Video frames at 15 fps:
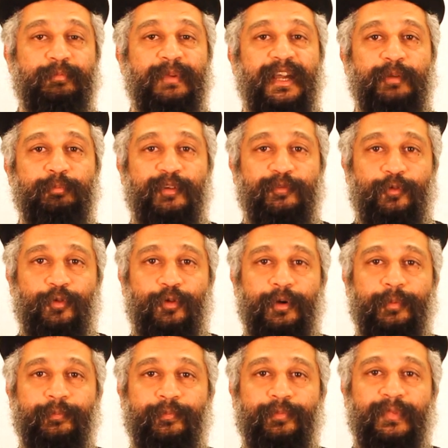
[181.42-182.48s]
married before,
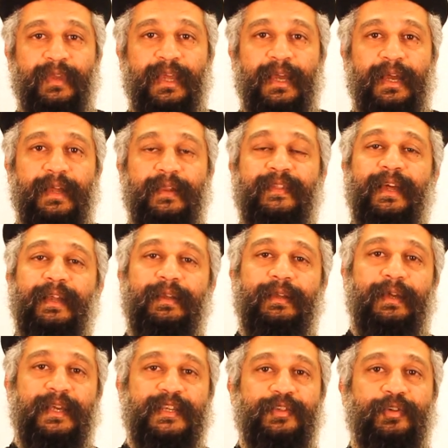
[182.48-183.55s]
then
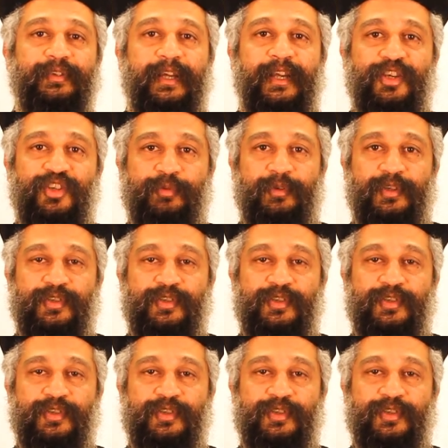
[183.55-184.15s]
he's not eligible.